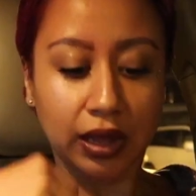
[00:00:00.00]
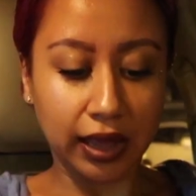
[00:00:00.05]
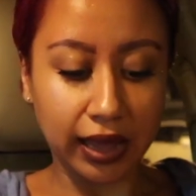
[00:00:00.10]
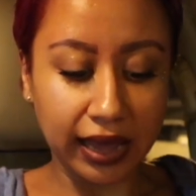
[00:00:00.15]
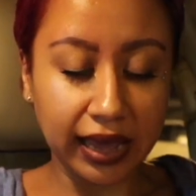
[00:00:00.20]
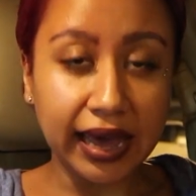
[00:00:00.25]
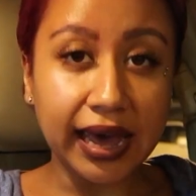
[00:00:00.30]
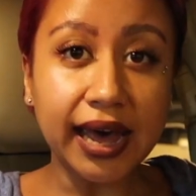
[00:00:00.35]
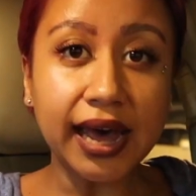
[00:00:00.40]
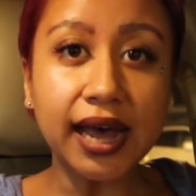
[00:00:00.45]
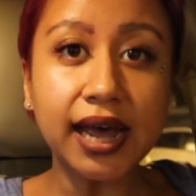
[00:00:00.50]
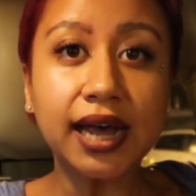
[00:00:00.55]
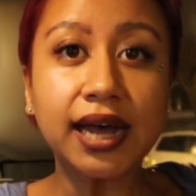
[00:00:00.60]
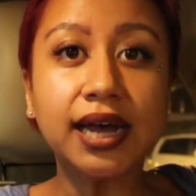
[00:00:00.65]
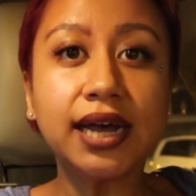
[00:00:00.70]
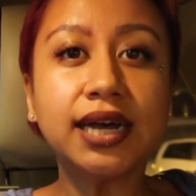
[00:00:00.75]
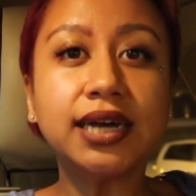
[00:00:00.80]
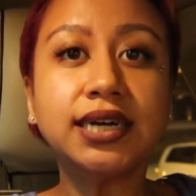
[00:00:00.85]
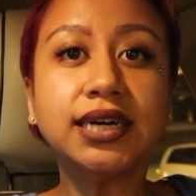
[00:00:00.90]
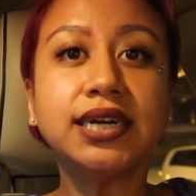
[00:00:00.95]
Hey
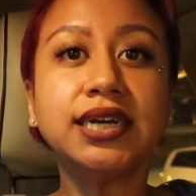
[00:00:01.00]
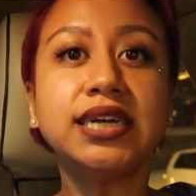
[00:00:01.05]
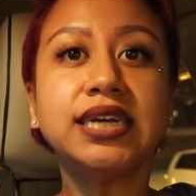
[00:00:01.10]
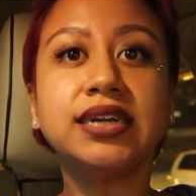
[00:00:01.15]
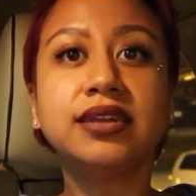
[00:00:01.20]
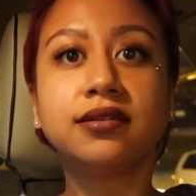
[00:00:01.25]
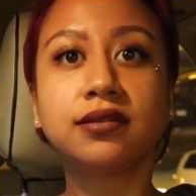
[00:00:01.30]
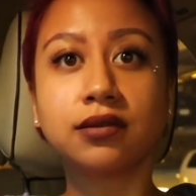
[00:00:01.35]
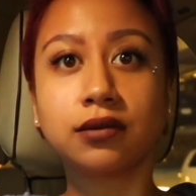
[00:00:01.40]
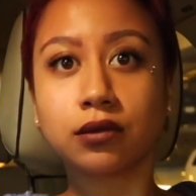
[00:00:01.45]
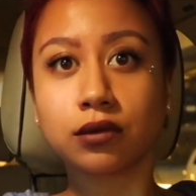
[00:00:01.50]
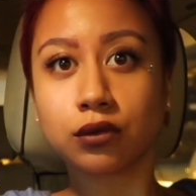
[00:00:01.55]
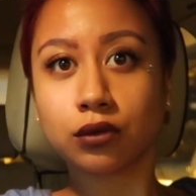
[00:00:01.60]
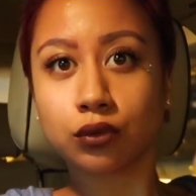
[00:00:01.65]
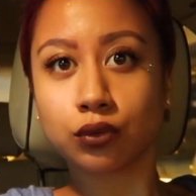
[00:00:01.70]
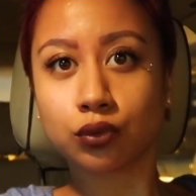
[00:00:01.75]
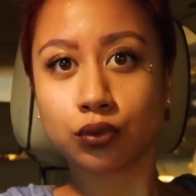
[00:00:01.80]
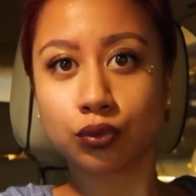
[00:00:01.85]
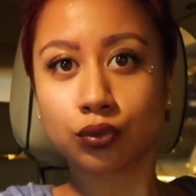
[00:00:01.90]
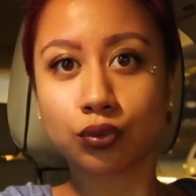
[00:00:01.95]
guys!
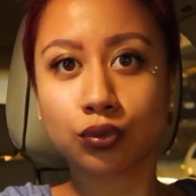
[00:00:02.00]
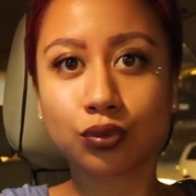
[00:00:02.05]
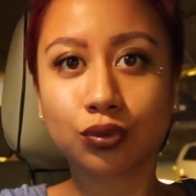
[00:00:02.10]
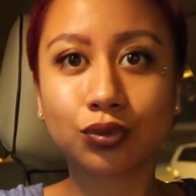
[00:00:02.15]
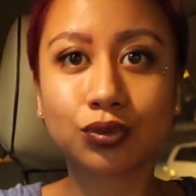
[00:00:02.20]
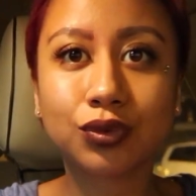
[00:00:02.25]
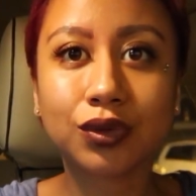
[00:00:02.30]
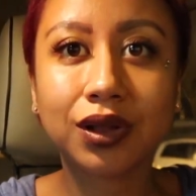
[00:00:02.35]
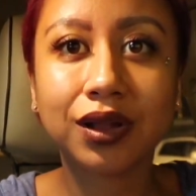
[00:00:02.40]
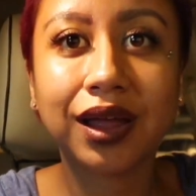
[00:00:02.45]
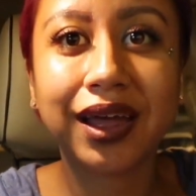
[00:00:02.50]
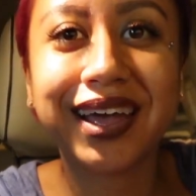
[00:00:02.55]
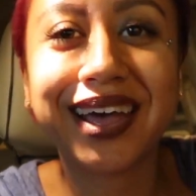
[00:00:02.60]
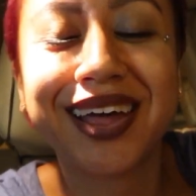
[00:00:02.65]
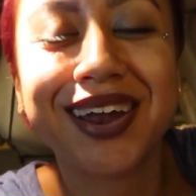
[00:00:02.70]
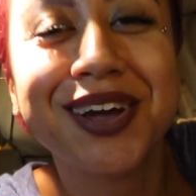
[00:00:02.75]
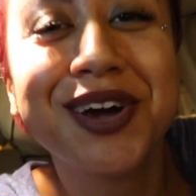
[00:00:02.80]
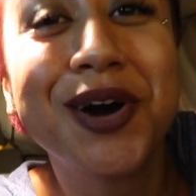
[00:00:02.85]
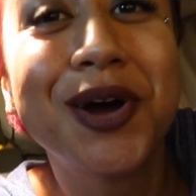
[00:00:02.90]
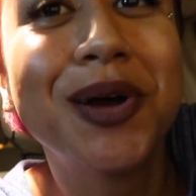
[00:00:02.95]
I
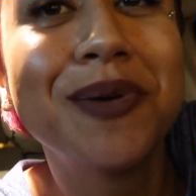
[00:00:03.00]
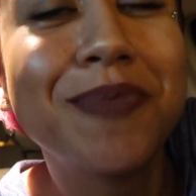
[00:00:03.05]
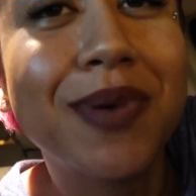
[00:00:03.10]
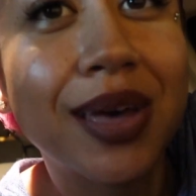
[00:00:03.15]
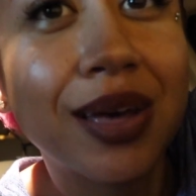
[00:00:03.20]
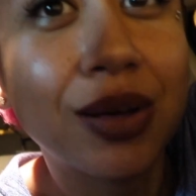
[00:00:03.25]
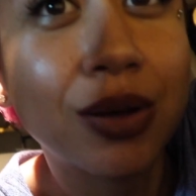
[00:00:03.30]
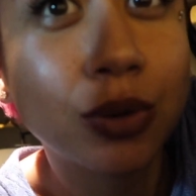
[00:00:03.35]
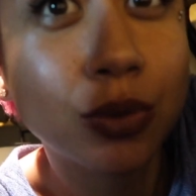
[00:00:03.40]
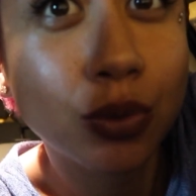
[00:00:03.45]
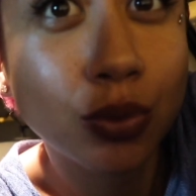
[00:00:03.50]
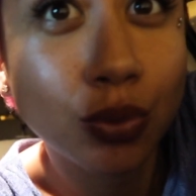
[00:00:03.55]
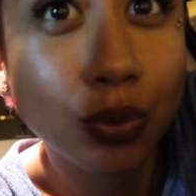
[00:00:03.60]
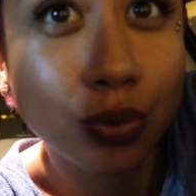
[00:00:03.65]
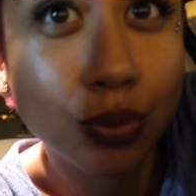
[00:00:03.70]
got a car mount.